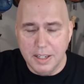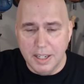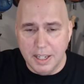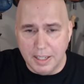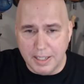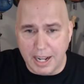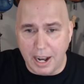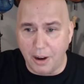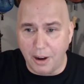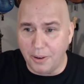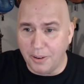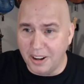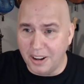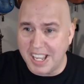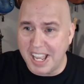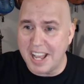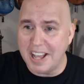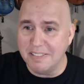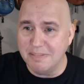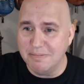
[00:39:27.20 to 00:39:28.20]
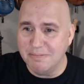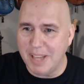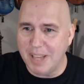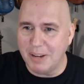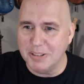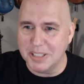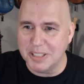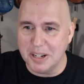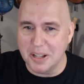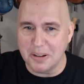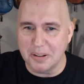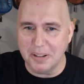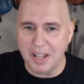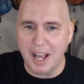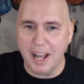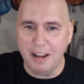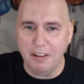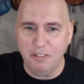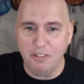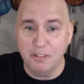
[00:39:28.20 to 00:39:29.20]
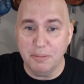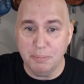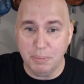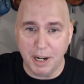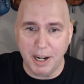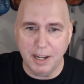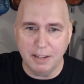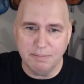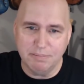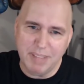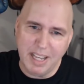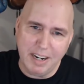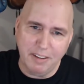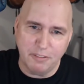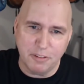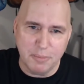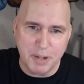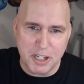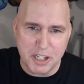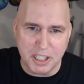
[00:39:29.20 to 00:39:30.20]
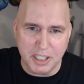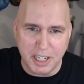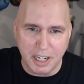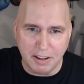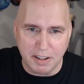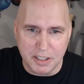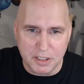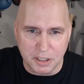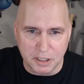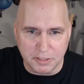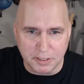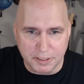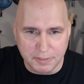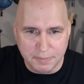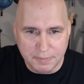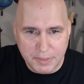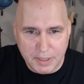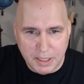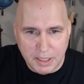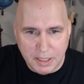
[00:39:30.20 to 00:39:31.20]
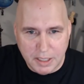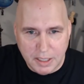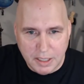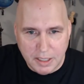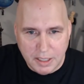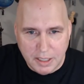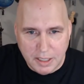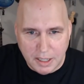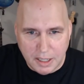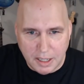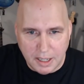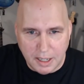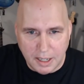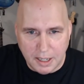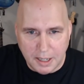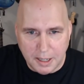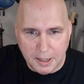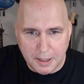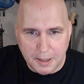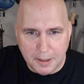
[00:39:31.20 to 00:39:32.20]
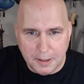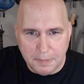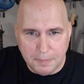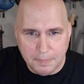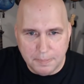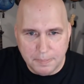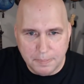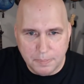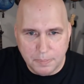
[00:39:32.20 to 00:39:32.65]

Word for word: Now, again, that was another life, but that information carries over. Um,